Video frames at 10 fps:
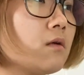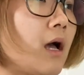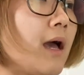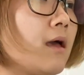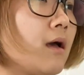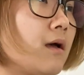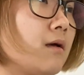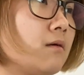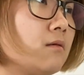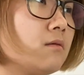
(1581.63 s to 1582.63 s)
Right.
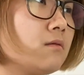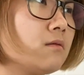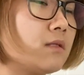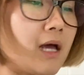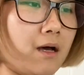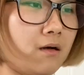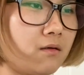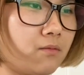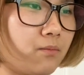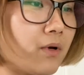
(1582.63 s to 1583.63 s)
Yeah,
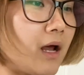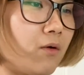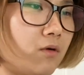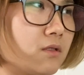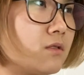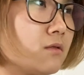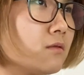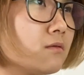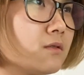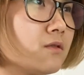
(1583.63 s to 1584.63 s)
but I want
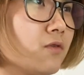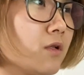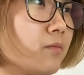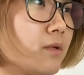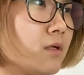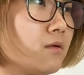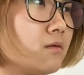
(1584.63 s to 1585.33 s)
to develop it.